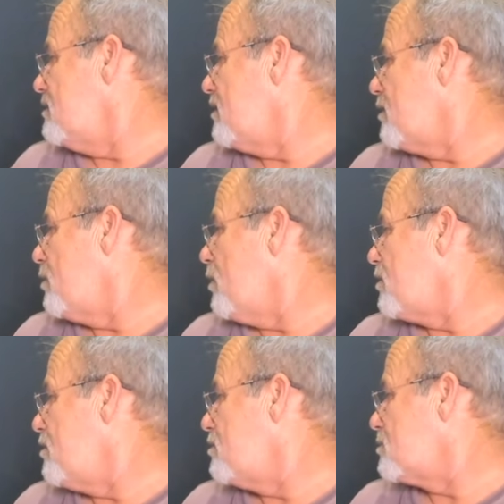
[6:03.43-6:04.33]
think we're going
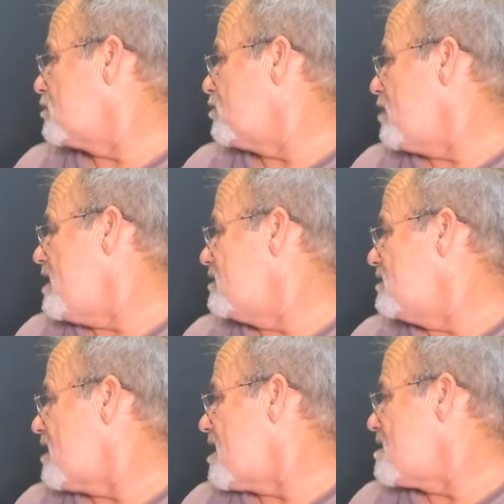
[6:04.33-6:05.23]
through some crazy
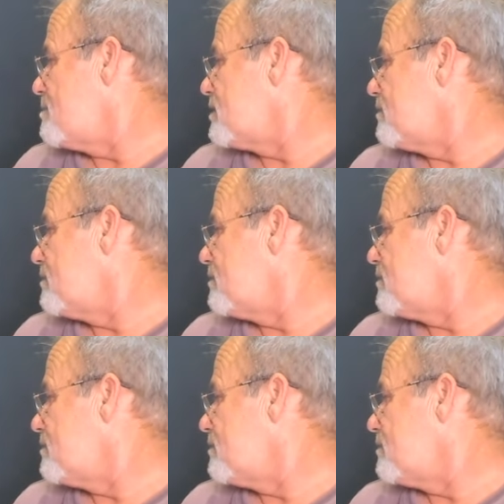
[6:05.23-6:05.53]
times?